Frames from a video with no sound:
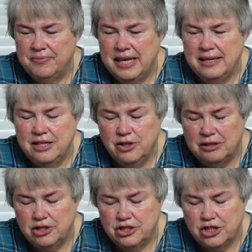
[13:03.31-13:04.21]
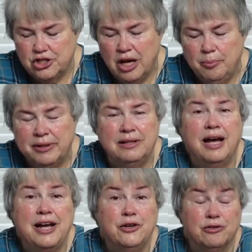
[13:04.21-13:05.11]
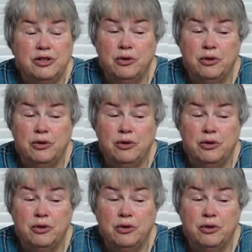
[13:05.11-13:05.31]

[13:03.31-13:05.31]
they you can just shop online or you